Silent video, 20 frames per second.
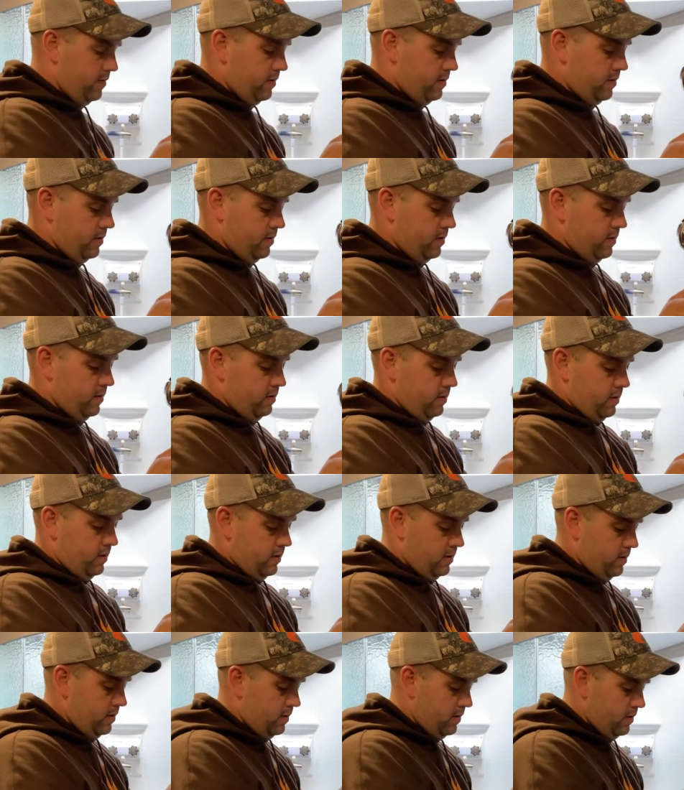
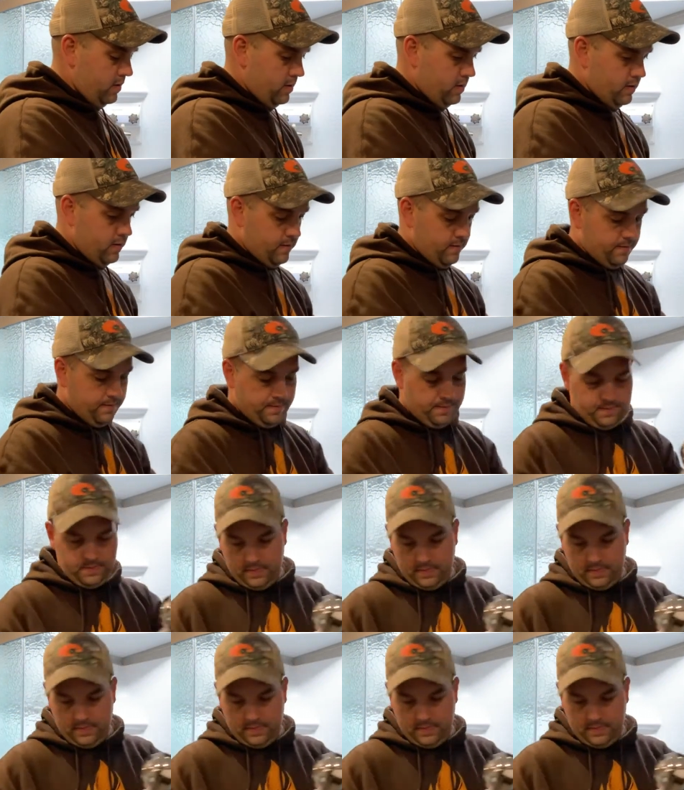Nobody speaks.